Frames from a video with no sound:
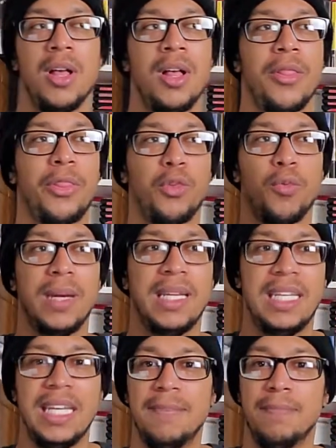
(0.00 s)

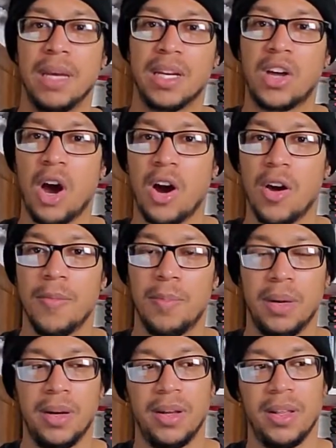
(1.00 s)
3D Midgar,
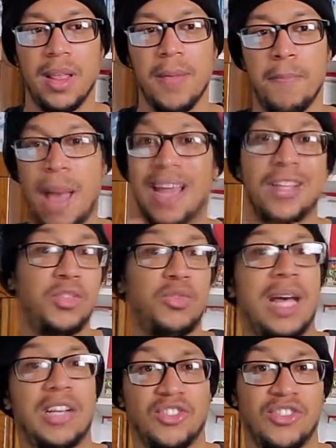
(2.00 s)
but back in
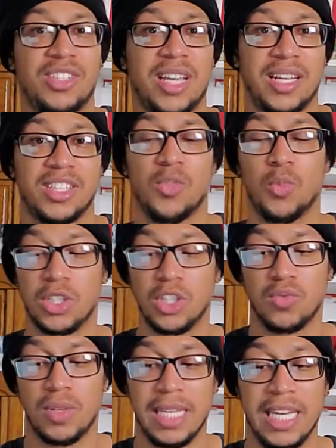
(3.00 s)
2006, which
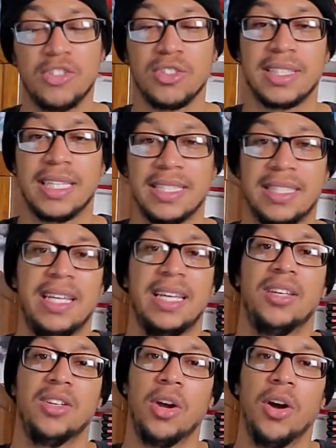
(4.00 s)
is really interesting
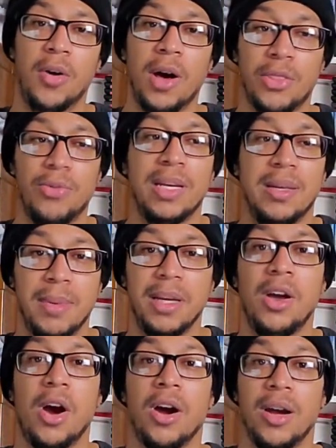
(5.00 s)
seeing, a 3D
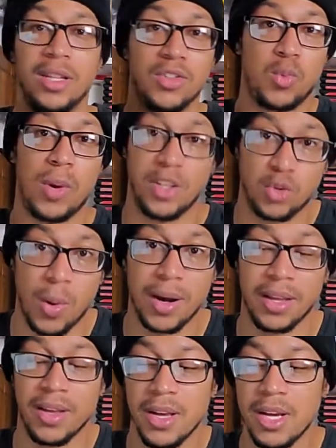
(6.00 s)
Midgar in
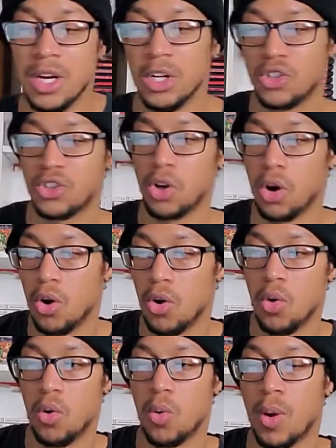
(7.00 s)
2020.
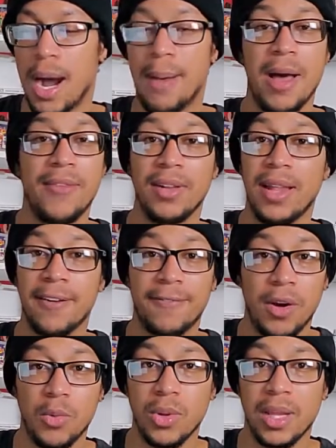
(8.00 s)
So I'm having a lot of
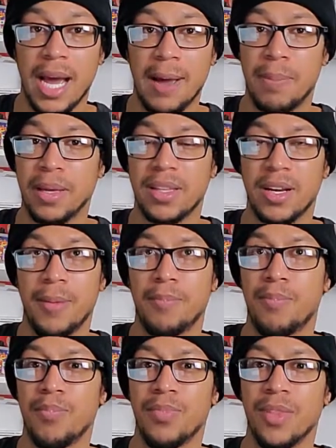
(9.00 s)
fun with it. I picked it
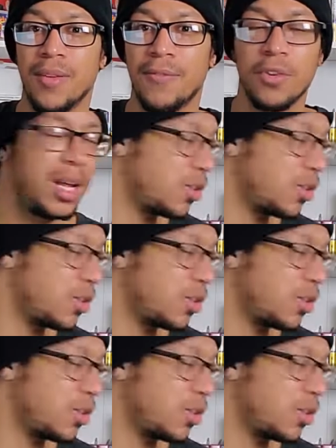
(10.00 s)
up for not too